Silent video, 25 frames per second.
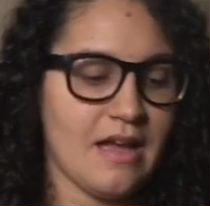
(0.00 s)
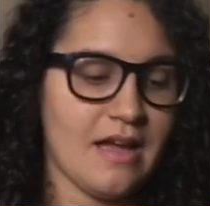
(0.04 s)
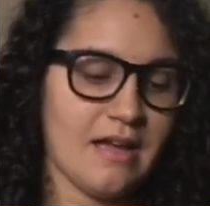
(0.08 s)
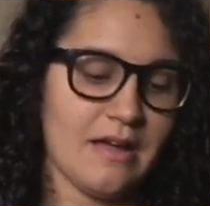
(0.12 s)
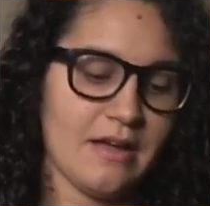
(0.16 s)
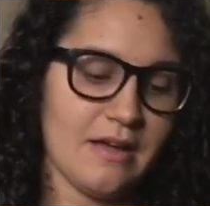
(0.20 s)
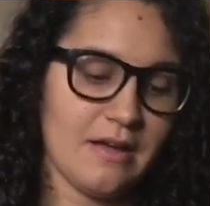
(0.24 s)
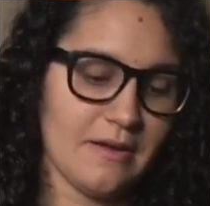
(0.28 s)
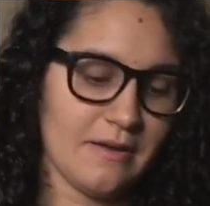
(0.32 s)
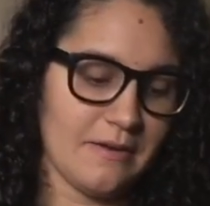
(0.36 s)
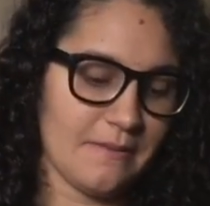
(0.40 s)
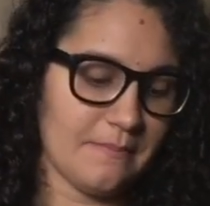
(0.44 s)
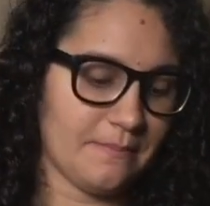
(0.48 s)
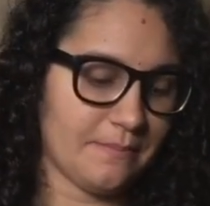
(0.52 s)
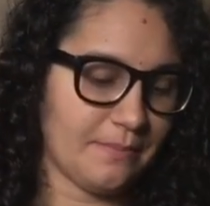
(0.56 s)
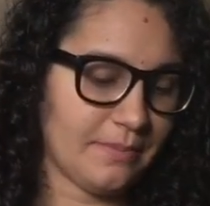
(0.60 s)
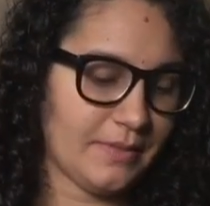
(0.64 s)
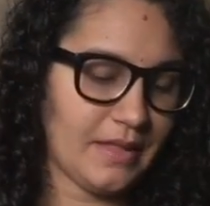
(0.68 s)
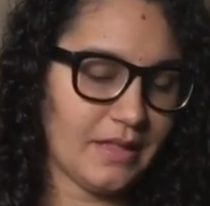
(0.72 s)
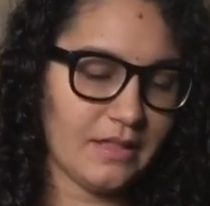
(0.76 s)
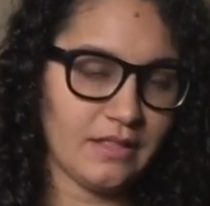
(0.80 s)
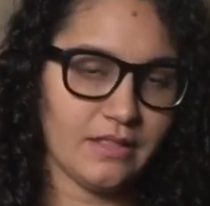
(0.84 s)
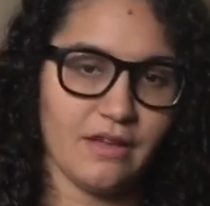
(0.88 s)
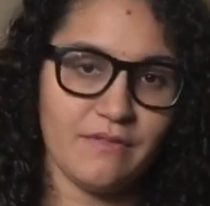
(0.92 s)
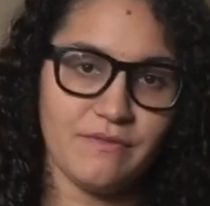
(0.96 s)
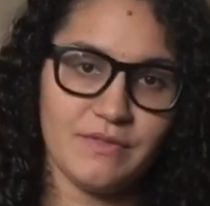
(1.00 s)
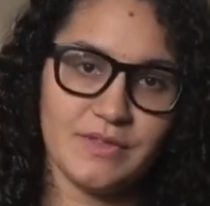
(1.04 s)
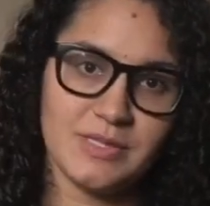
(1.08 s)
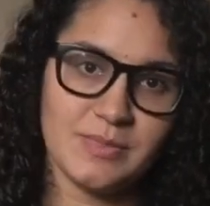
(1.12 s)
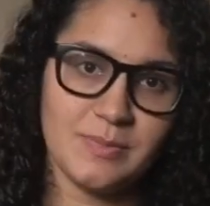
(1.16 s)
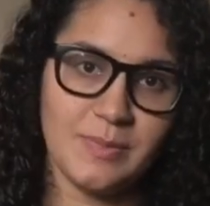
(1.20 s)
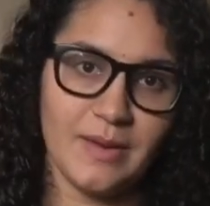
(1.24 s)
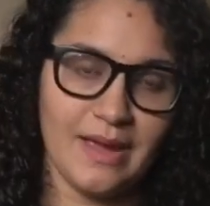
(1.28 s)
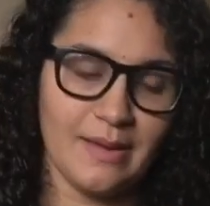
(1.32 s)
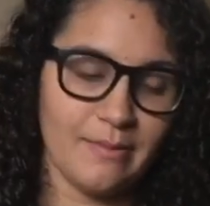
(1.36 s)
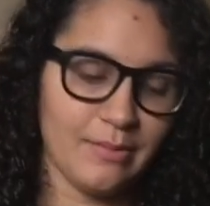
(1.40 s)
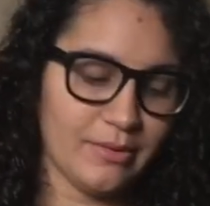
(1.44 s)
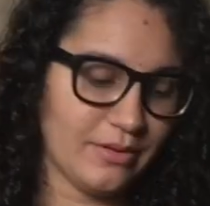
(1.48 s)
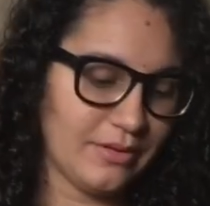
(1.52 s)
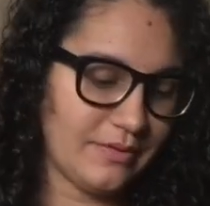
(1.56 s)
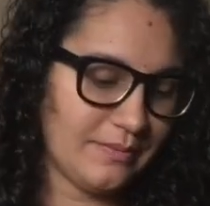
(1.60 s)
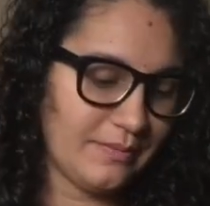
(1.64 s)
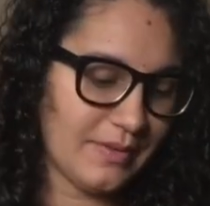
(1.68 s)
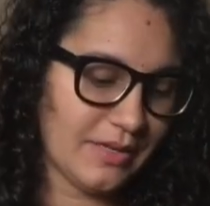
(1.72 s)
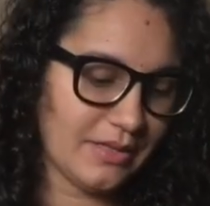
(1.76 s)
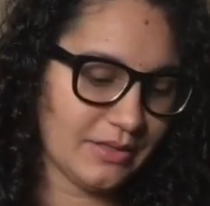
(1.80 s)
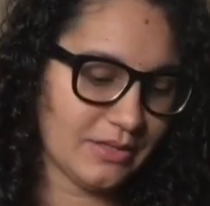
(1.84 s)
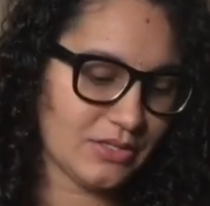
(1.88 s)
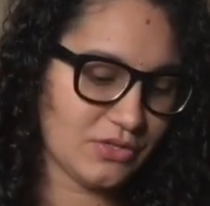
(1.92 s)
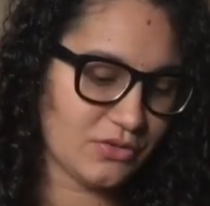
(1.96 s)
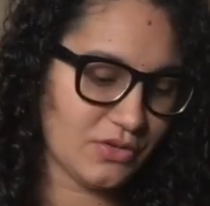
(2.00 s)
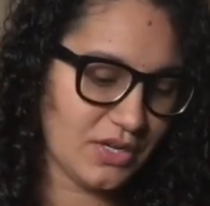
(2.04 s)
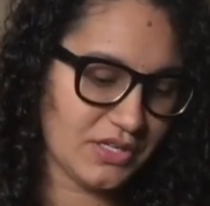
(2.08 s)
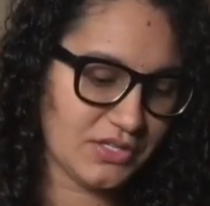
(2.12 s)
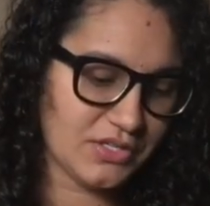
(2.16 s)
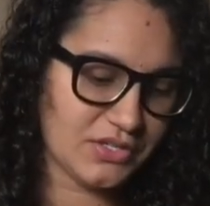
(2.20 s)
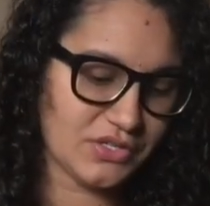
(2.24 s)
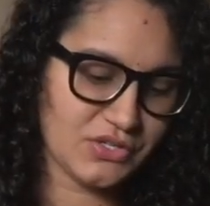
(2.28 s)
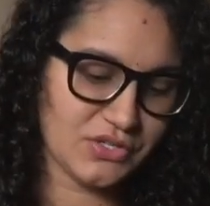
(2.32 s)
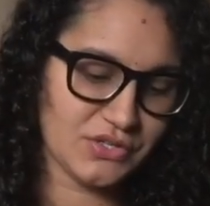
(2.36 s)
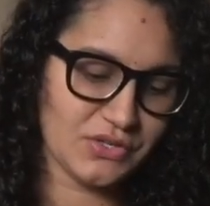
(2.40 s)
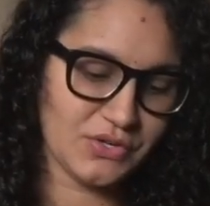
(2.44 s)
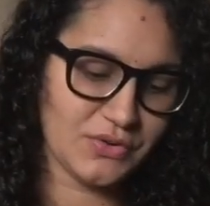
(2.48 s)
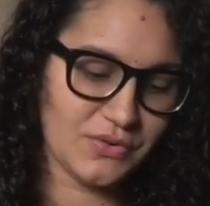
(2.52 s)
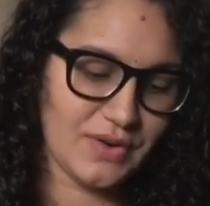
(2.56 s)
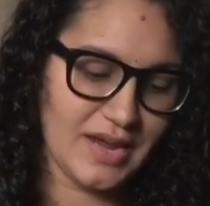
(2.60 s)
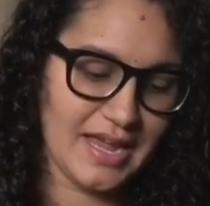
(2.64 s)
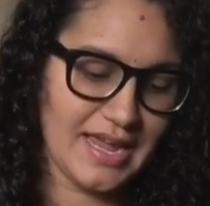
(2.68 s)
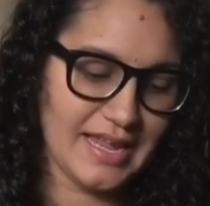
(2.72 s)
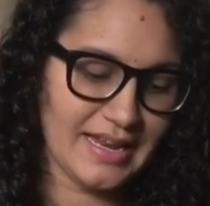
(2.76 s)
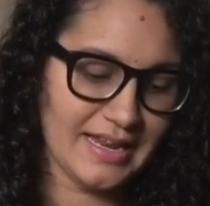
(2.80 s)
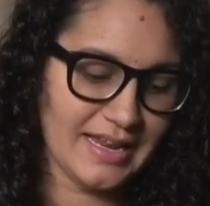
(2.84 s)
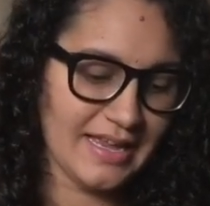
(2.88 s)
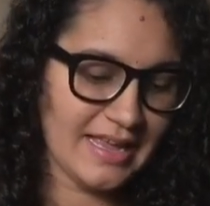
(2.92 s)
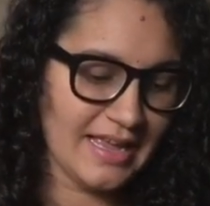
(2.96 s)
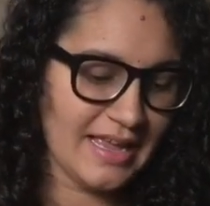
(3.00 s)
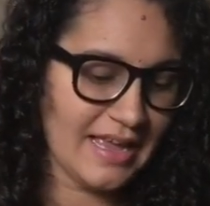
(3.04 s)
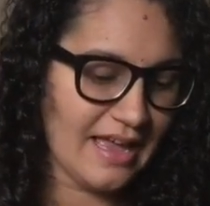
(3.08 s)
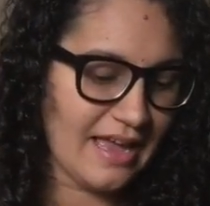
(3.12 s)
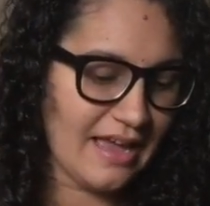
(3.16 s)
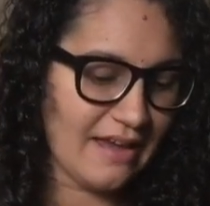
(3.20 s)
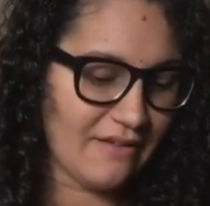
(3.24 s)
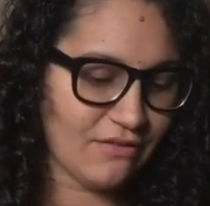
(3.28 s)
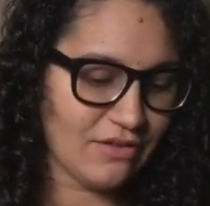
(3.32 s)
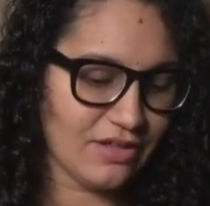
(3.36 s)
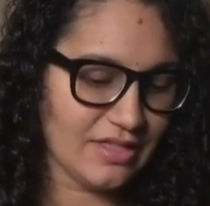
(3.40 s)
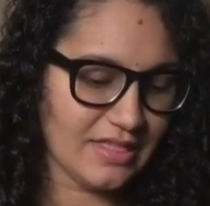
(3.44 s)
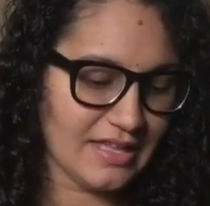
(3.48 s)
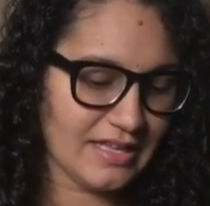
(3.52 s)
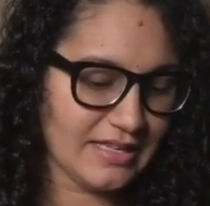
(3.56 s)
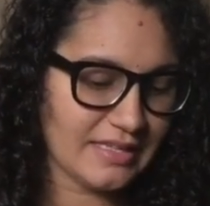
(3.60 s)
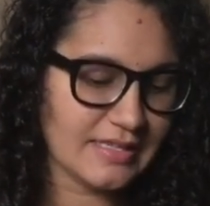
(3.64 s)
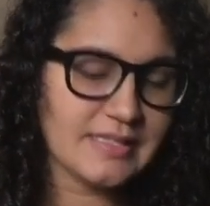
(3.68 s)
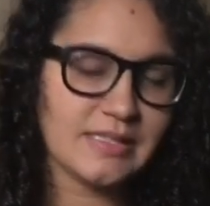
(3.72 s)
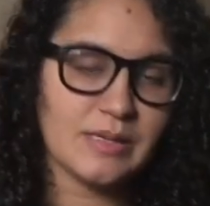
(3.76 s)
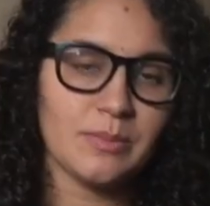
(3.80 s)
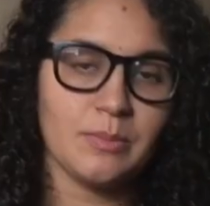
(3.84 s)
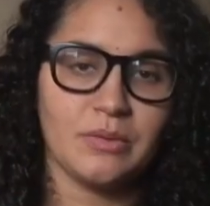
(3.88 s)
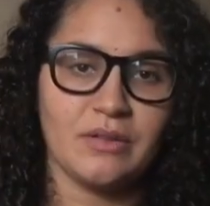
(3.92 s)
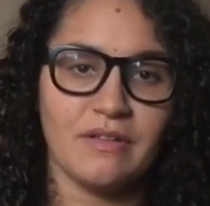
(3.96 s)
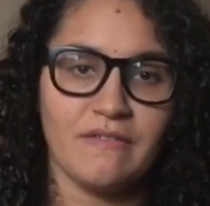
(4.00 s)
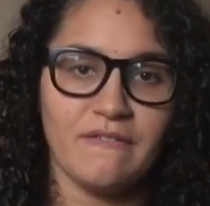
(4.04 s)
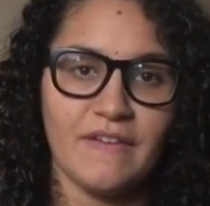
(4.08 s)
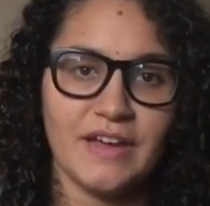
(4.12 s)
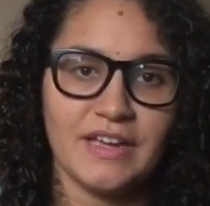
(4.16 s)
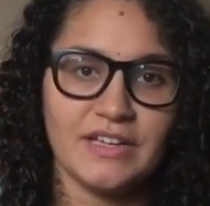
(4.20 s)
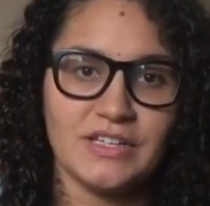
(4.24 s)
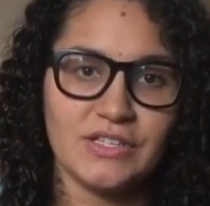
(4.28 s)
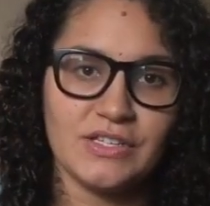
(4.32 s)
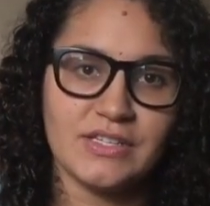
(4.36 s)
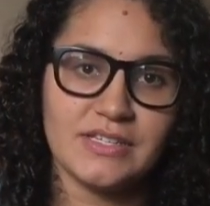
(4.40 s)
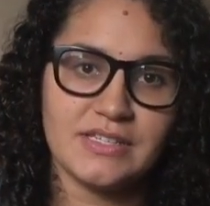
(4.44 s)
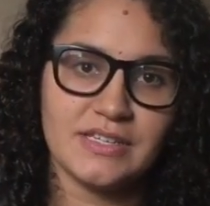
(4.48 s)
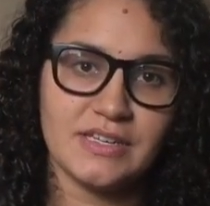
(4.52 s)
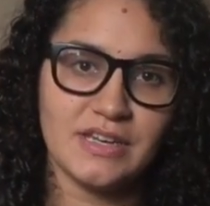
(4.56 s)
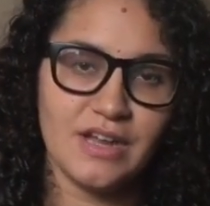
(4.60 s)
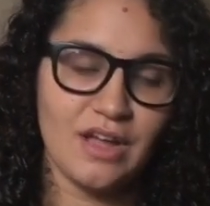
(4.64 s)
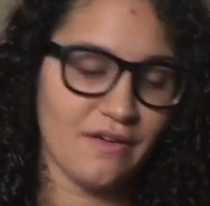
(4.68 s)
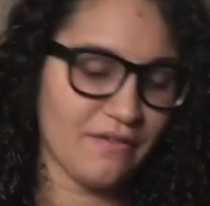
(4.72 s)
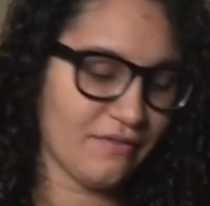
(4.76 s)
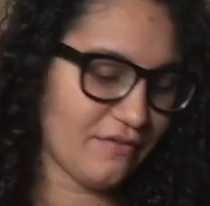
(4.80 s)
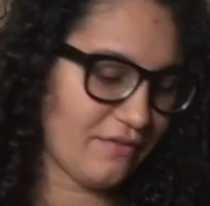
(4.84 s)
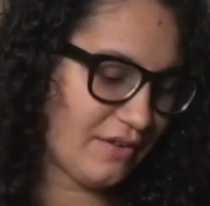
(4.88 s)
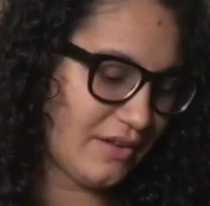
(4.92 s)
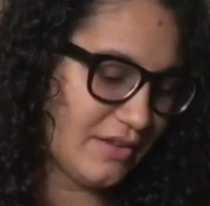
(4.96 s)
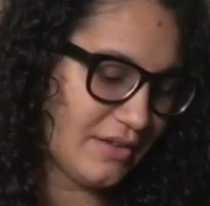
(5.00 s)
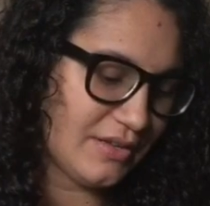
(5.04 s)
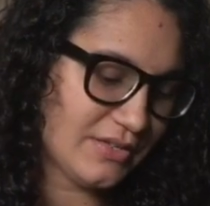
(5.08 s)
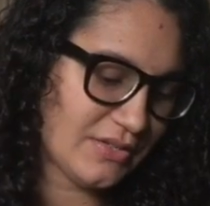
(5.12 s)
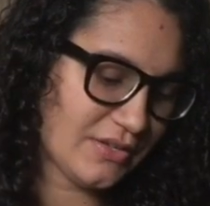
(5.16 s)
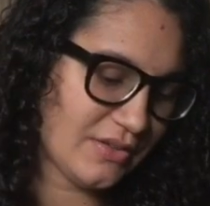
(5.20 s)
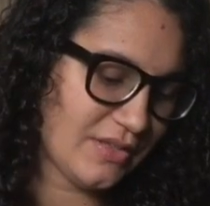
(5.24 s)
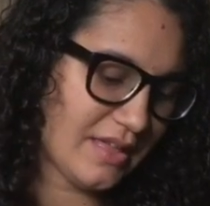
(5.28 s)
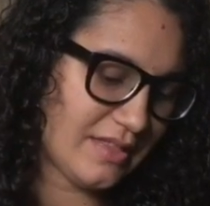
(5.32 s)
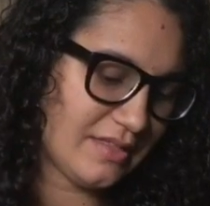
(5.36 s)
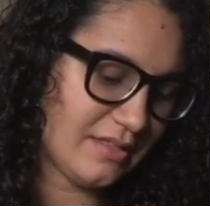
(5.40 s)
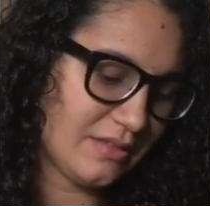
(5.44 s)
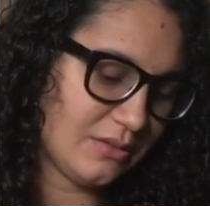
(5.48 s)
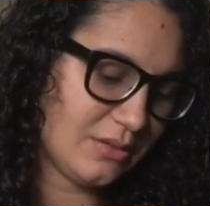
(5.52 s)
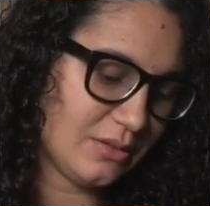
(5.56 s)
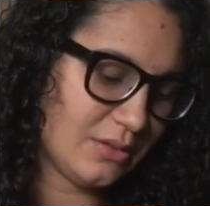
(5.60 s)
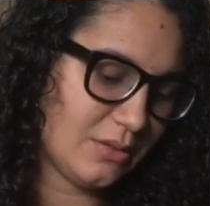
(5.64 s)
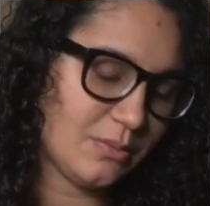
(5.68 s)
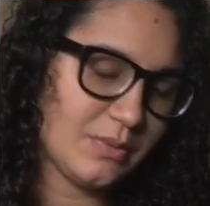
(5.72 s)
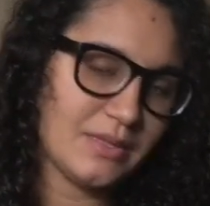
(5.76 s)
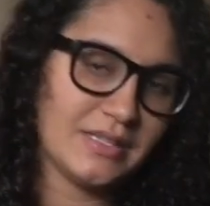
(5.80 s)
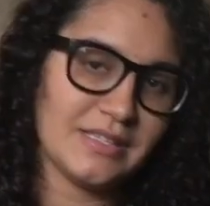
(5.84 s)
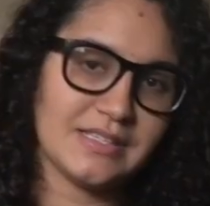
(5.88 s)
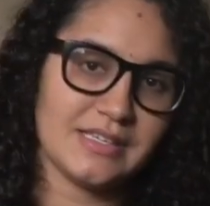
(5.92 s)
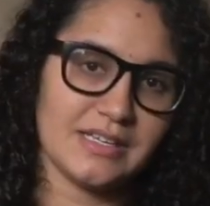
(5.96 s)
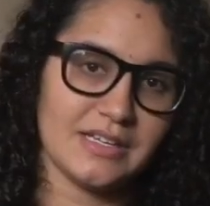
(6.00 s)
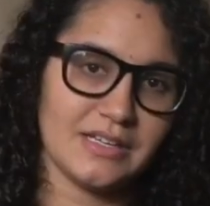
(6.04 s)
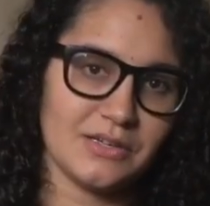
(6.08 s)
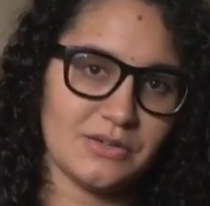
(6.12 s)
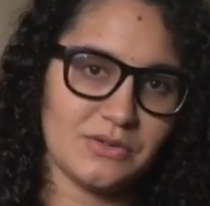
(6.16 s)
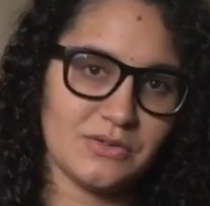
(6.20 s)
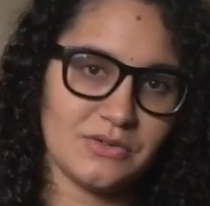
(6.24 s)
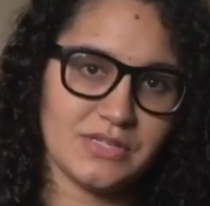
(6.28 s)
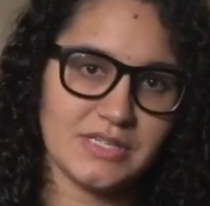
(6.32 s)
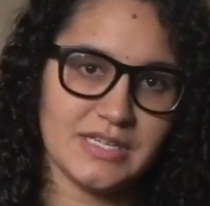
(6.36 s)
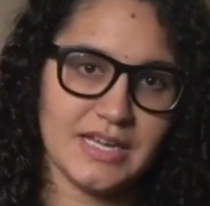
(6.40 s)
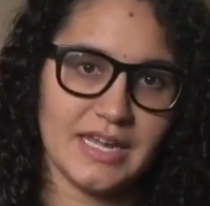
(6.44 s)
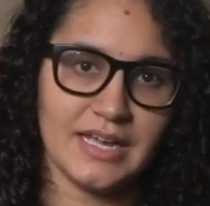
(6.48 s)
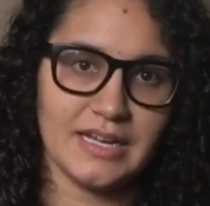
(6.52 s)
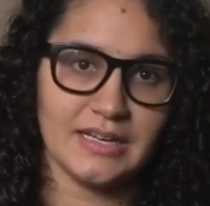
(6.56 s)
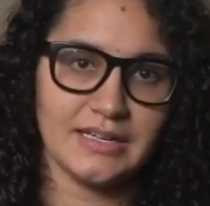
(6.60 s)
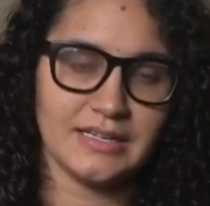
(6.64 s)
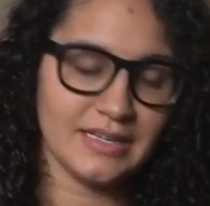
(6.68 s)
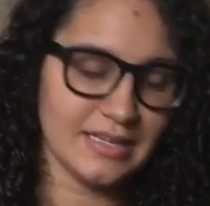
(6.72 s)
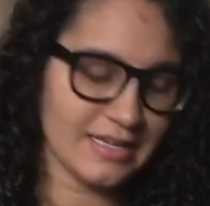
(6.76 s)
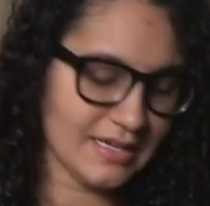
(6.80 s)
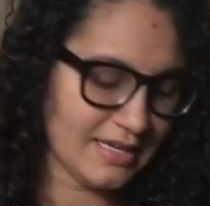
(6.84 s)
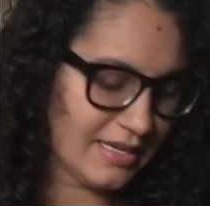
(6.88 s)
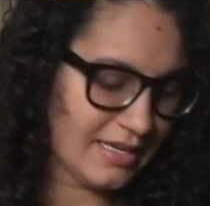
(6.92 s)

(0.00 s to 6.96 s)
I love this Bible. The illustrations are great. Everything is simplified just enough so that the little ones can understand